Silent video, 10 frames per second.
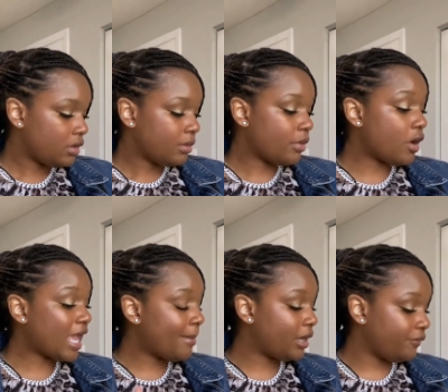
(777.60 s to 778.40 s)
Okay,
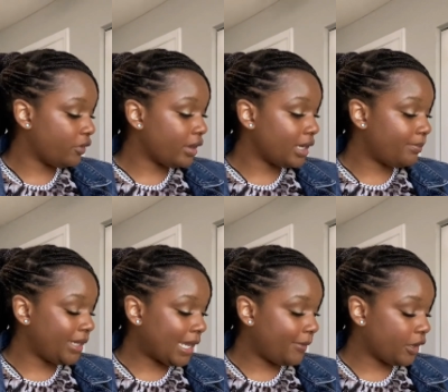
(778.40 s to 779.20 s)
but if you're going to be
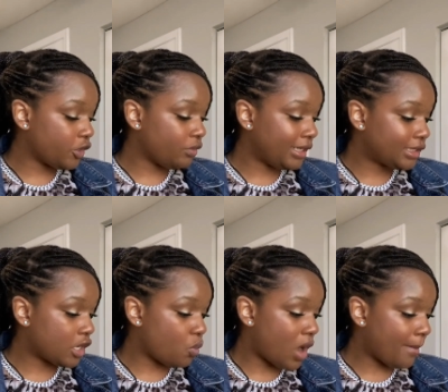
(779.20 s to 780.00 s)
up here, you need to
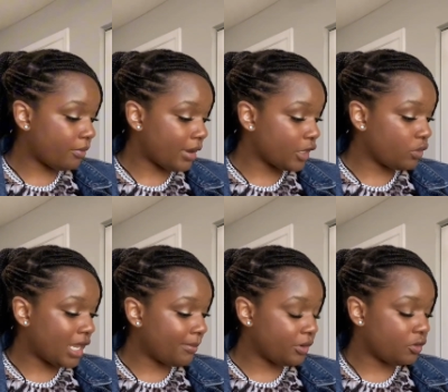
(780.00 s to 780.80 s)
cooperate. You can't
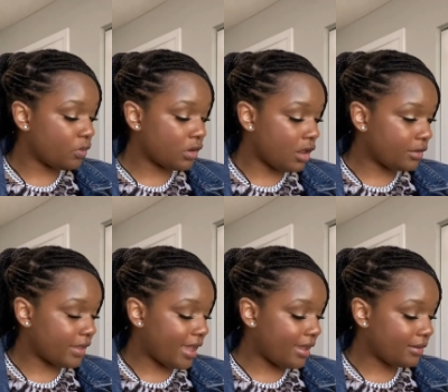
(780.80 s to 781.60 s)
be doing all of
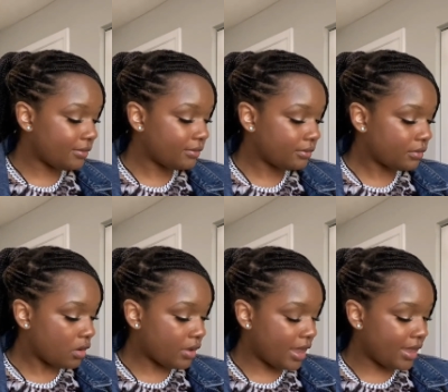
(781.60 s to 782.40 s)
that.
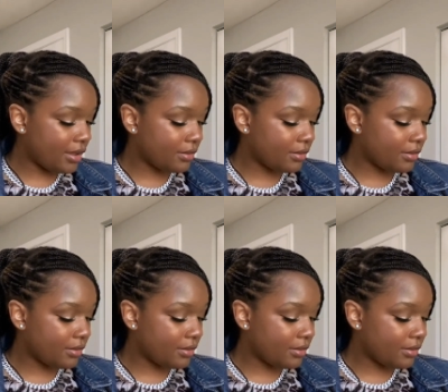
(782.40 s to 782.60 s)
Okay?